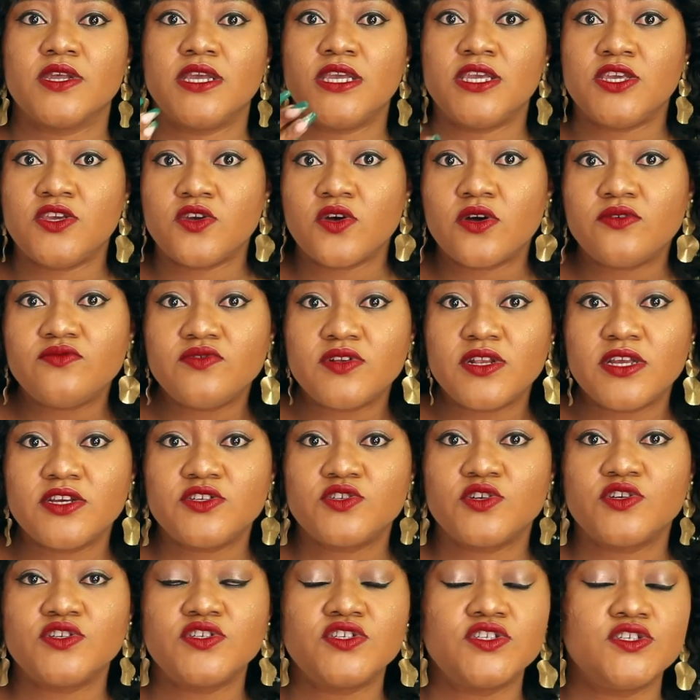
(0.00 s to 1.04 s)
In your
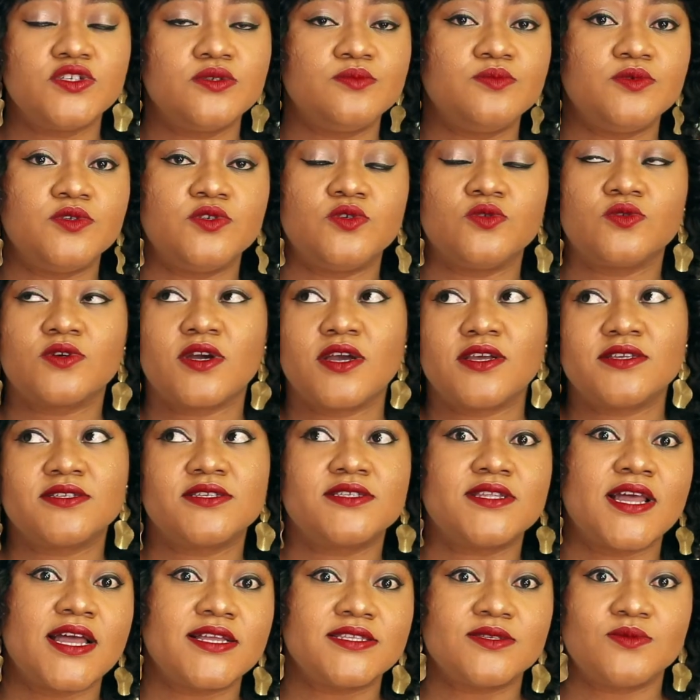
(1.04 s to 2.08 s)
relationship, you can
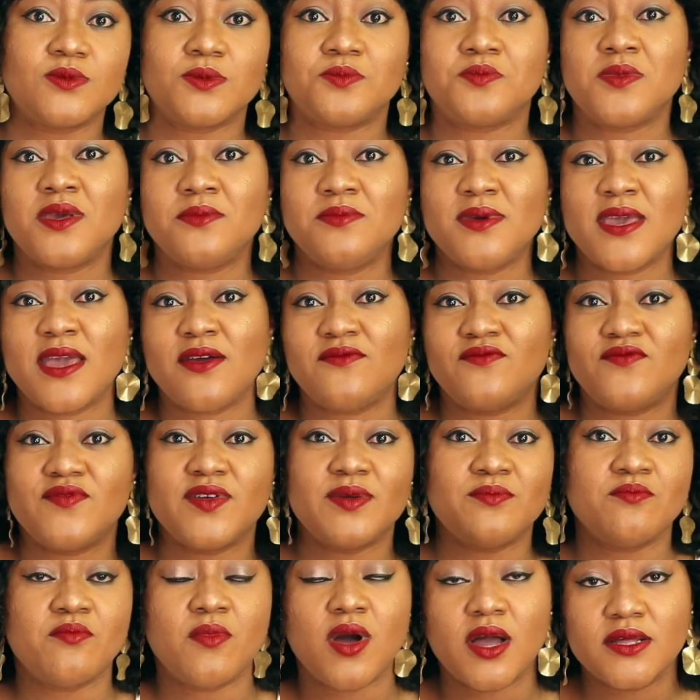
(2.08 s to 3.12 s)
start with maybe
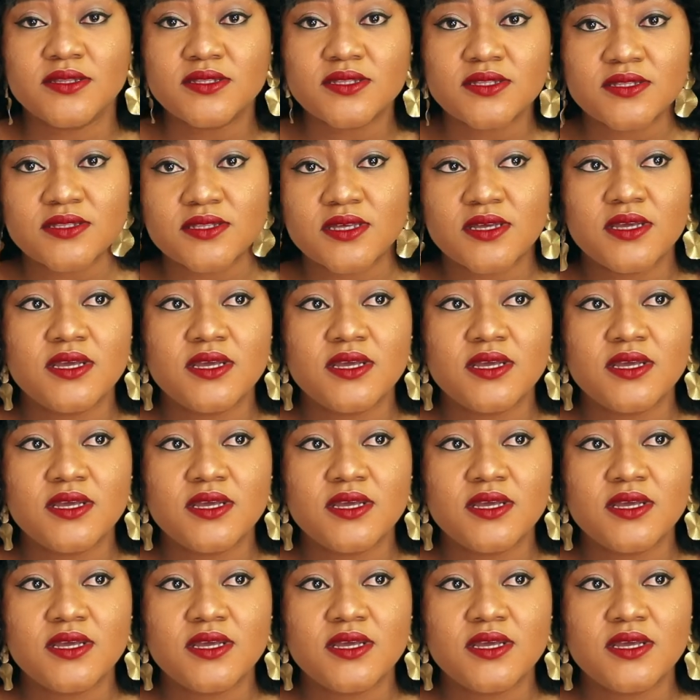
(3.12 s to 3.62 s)
every month.